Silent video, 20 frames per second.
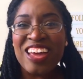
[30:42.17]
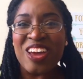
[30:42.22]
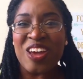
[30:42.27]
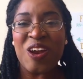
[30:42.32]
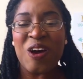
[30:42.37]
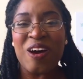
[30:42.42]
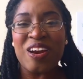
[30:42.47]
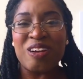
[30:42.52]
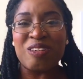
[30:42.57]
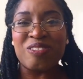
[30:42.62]

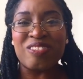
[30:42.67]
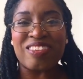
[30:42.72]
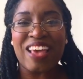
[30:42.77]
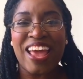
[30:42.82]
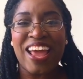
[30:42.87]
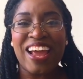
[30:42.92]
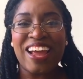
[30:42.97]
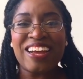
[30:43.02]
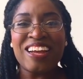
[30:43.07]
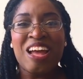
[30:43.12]
know what I'm
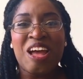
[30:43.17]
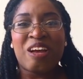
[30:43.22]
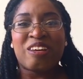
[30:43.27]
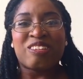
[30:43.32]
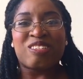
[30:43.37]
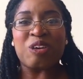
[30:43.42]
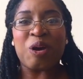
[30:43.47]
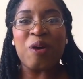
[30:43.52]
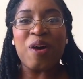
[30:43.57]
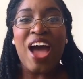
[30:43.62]
saying?
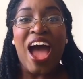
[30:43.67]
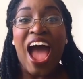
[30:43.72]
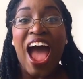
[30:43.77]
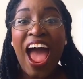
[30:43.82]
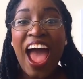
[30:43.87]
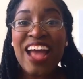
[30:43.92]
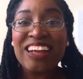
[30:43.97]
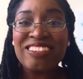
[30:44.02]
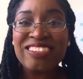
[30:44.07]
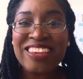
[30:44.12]
So,
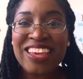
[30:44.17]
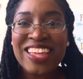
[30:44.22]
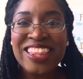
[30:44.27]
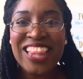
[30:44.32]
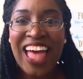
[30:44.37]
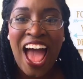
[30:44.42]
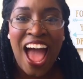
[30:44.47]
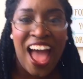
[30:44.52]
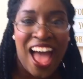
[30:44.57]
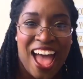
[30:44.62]

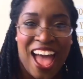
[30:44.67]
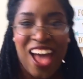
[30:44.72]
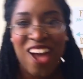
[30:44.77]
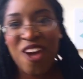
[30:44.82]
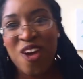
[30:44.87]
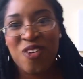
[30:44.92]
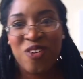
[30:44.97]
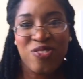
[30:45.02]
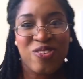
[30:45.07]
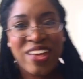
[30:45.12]

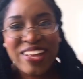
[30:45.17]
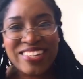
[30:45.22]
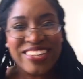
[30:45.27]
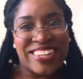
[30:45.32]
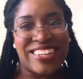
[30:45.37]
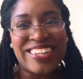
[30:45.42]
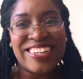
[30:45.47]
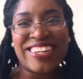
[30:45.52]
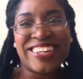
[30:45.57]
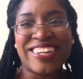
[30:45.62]
hi,
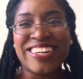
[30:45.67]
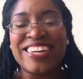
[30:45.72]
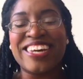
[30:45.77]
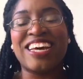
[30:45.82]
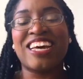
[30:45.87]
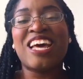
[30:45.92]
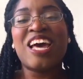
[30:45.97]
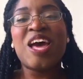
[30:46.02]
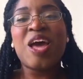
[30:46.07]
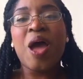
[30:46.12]

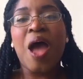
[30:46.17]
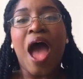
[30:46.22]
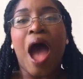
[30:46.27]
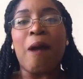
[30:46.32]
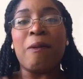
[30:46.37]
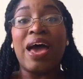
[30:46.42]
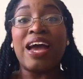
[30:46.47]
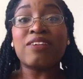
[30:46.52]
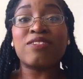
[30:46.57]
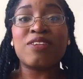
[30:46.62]
C-Love.
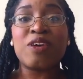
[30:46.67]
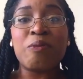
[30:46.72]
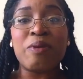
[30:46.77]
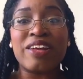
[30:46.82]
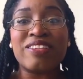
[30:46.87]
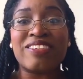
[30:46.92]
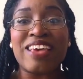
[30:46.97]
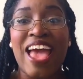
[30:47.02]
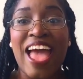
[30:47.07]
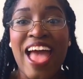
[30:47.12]
I'm actually
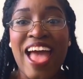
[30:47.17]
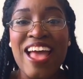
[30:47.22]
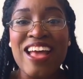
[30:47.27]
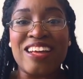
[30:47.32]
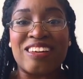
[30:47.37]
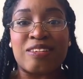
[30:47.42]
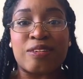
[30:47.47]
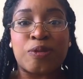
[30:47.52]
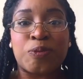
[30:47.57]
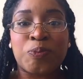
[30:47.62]
about to
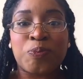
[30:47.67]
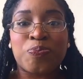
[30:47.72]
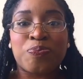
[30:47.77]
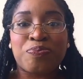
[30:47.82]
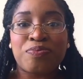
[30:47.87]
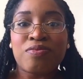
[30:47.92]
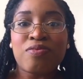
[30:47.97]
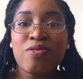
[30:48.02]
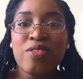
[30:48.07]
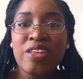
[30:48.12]
end,
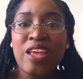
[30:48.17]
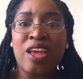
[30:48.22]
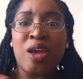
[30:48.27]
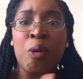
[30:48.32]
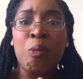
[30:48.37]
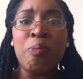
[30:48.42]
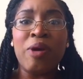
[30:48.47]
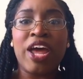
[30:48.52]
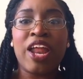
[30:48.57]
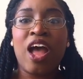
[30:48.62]

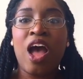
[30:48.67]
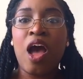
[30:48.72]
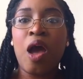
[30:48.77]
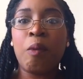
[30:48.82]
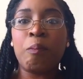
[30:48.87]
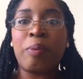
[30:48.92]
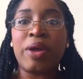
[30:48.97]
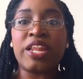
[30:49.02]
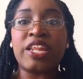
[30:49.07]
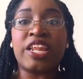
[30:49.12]
but
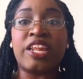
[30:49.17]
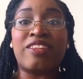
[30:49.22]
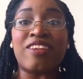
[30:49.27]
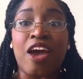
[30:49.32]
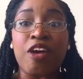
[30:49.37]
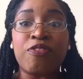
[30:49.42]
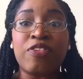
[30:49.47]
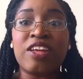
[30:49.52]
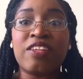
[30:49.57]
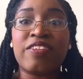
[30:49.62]

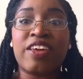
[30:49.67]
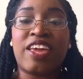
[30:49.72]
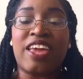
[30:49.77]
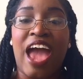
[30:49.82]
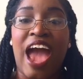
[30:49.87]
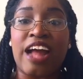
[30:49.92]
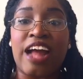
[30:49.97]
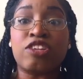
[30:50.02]
definitely